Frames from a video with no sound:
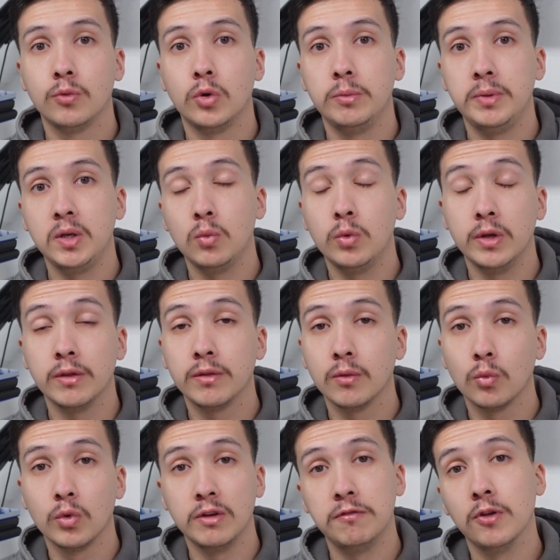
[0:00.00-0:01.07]
would be with
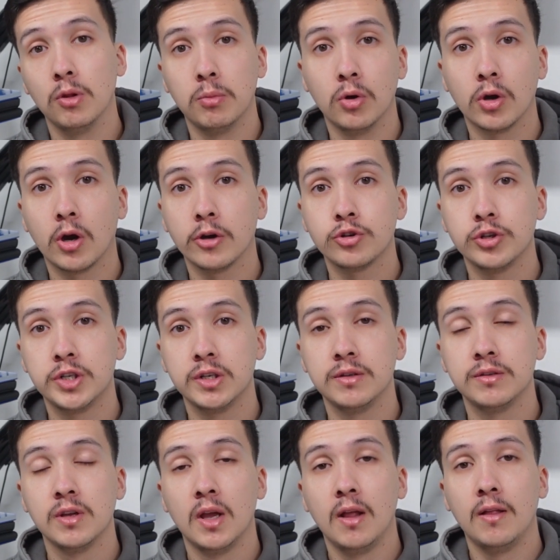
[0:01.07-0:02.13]
refillable cartridges.